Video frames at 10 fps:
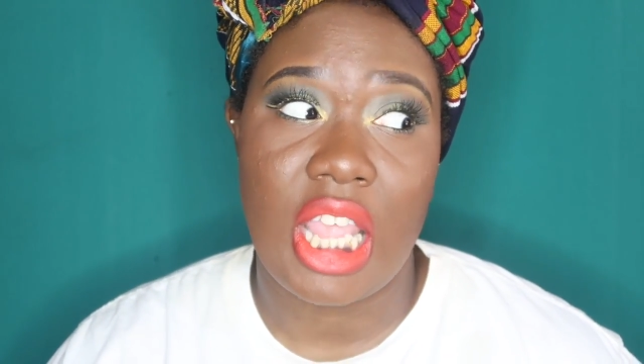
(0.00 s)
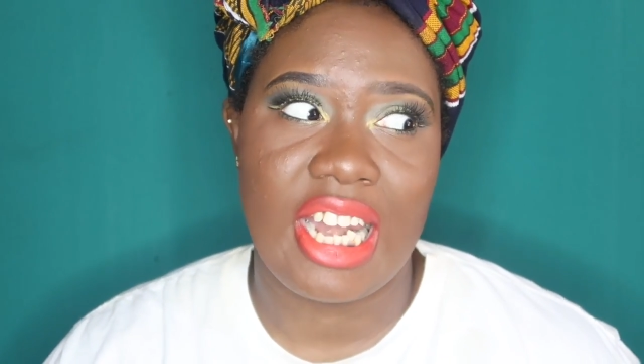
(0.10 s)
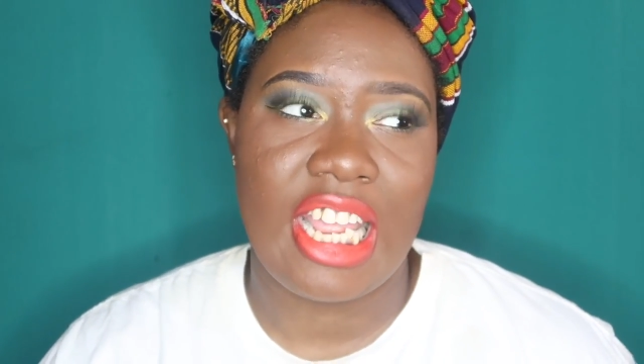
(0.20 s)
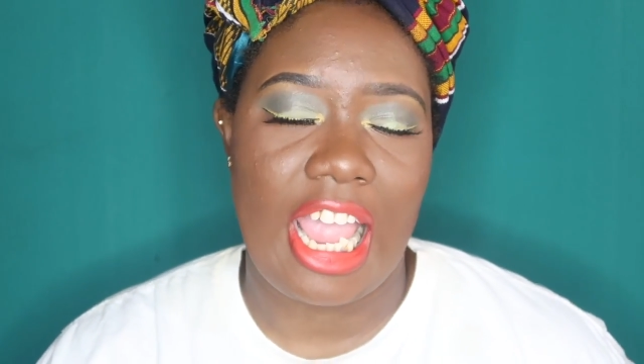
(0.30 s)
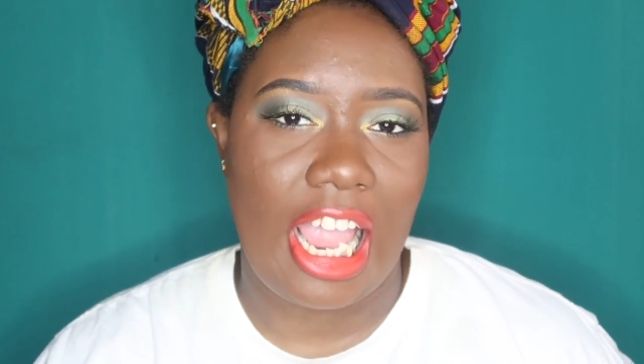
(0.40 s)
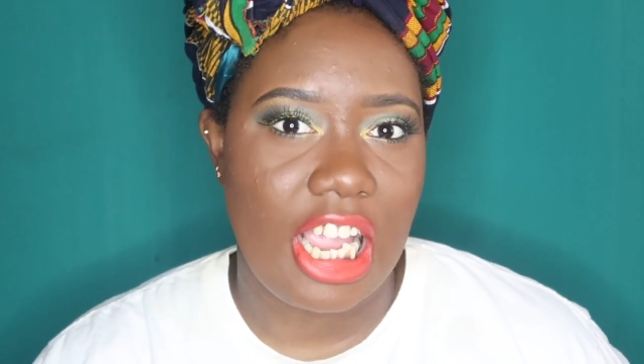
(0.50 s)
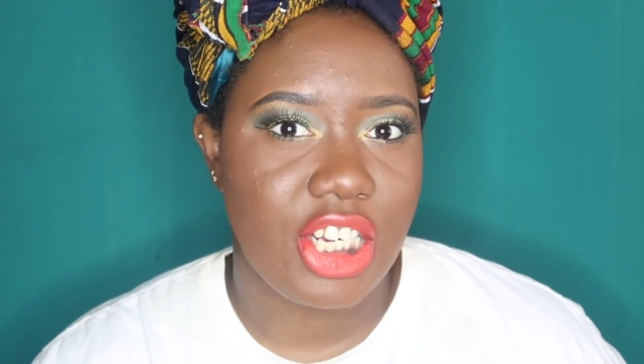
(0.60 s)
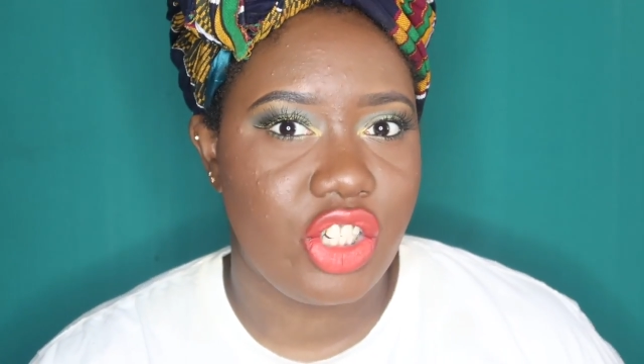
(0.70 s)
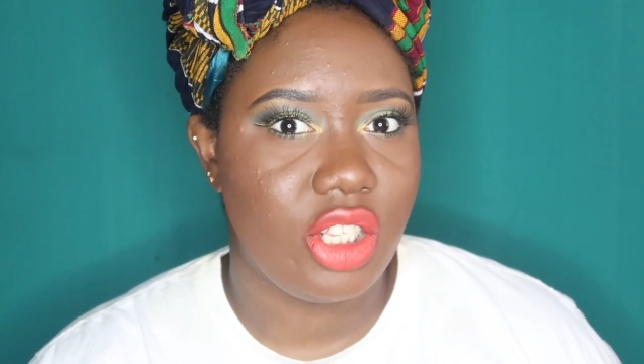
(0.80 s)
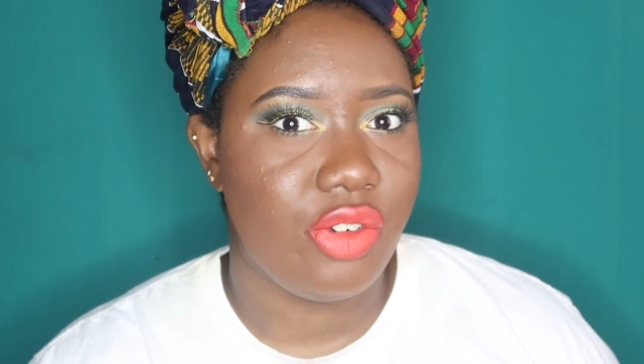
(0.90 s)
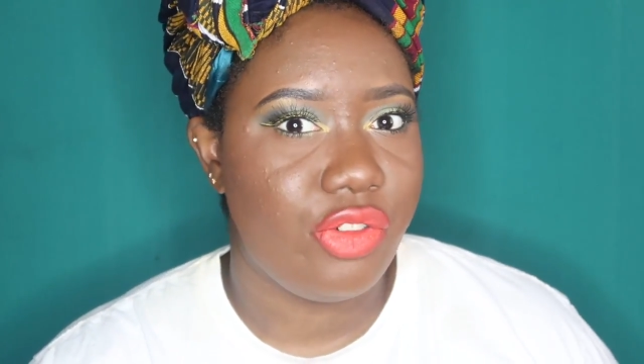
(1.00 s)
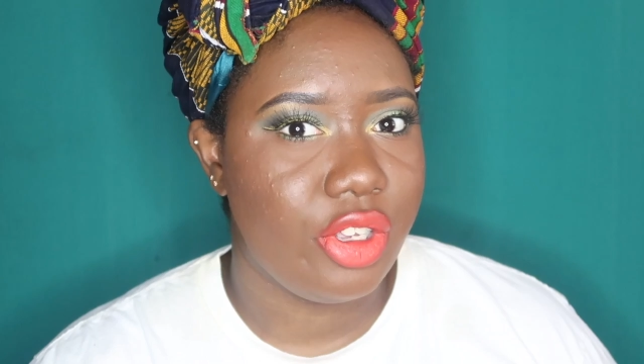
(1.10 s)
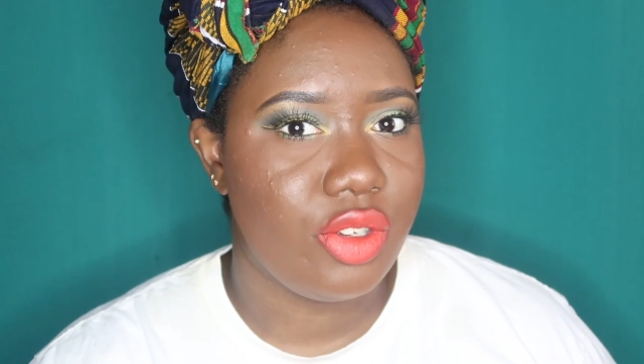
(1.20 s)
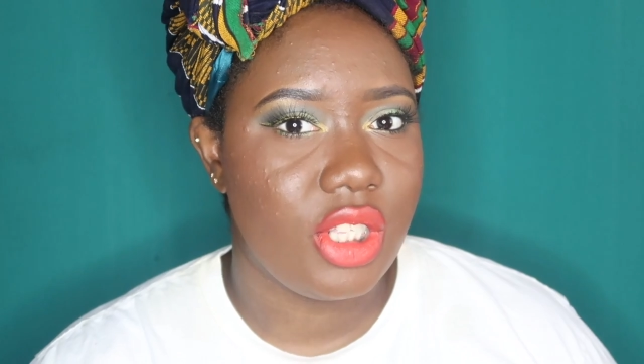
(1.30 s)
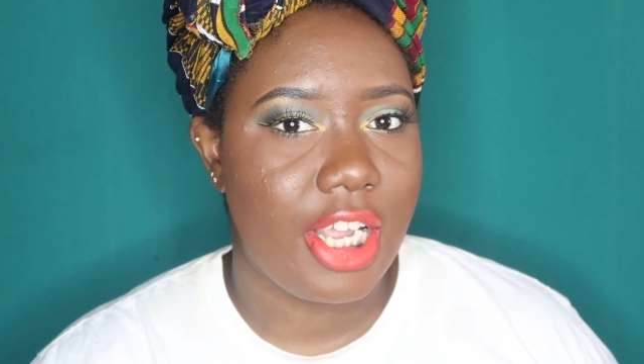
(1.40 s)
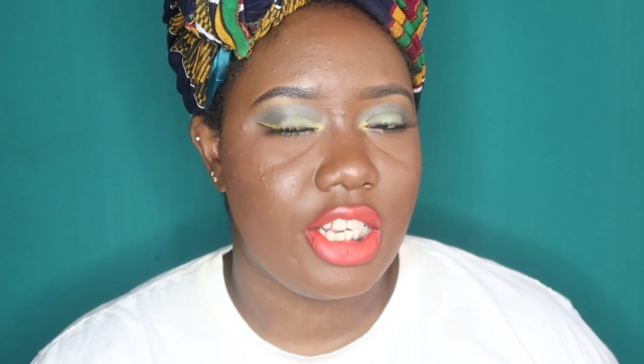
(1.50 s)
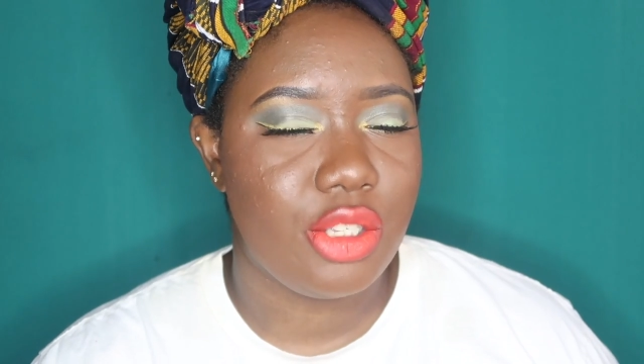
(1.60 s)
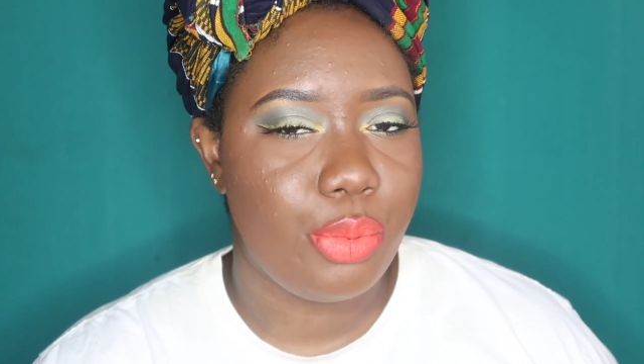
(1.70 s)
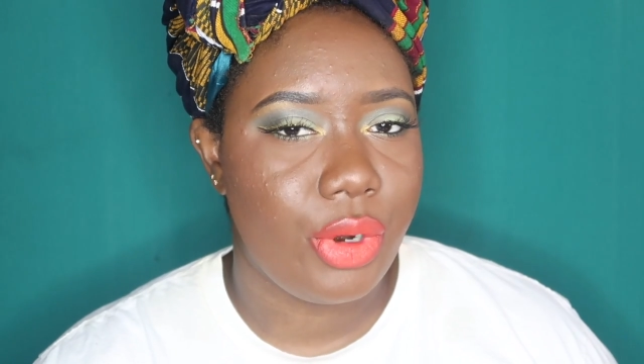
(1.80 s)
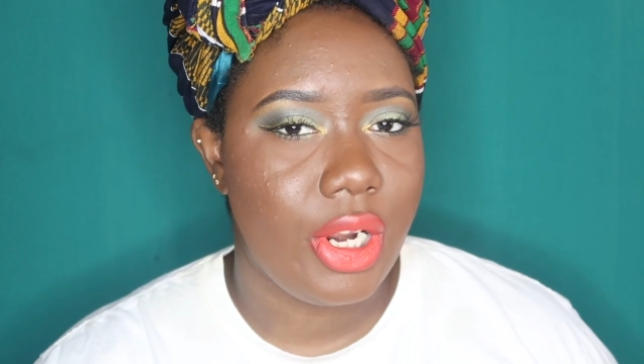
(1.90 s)
that it actually feels like
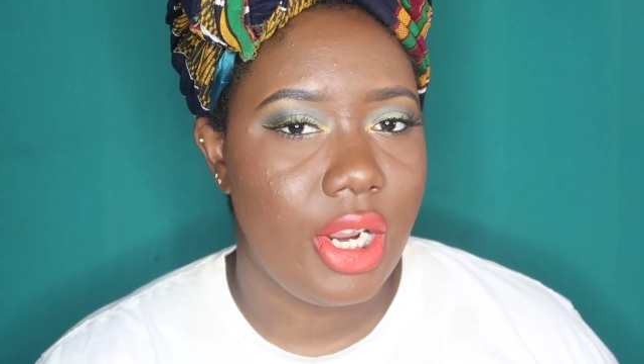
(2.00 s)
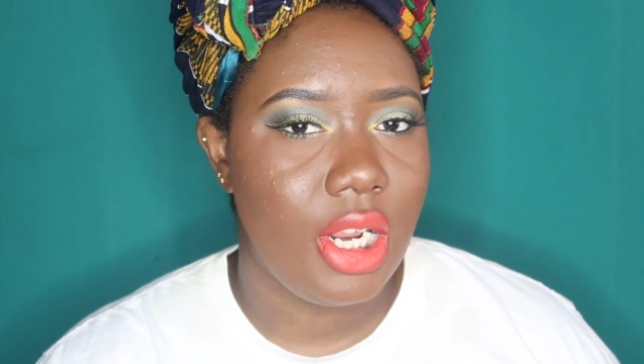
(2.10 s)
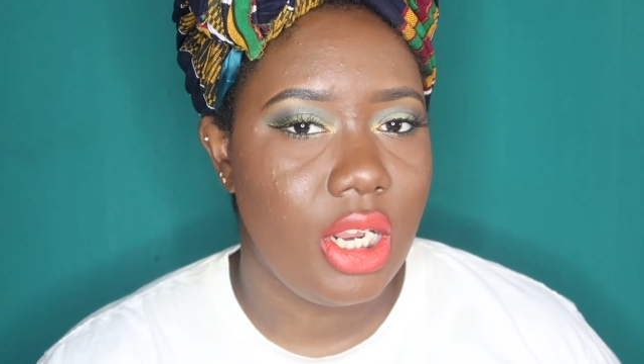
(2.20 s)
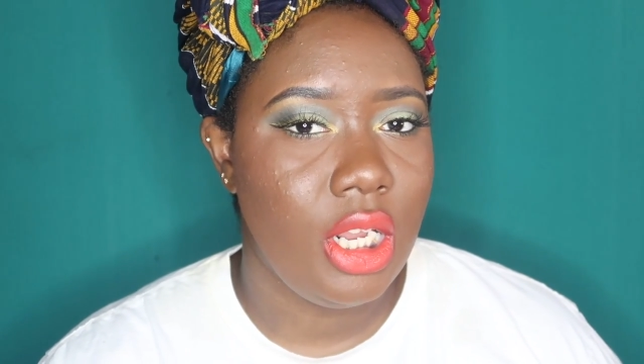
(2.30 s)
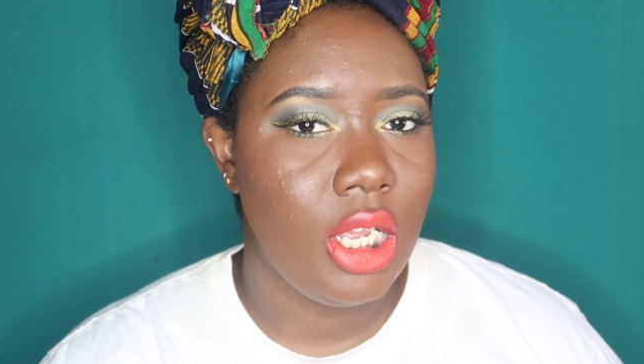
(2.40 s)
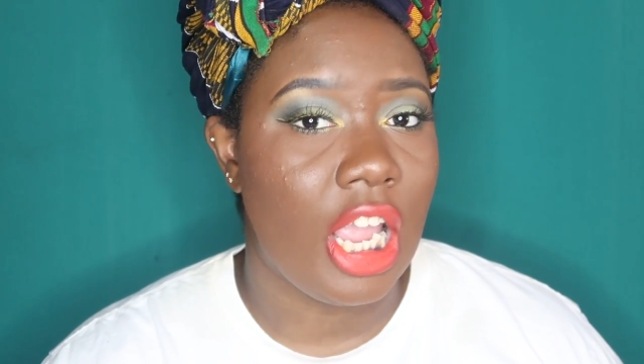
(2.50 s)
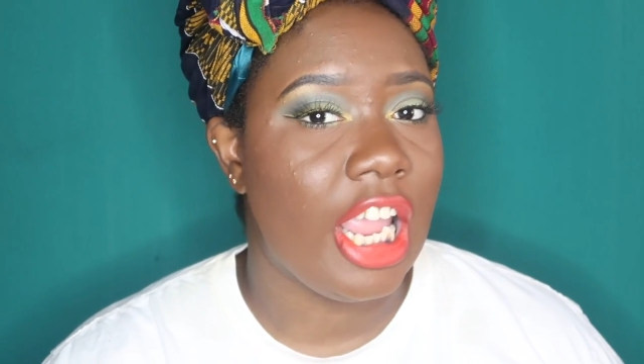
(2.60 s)
spring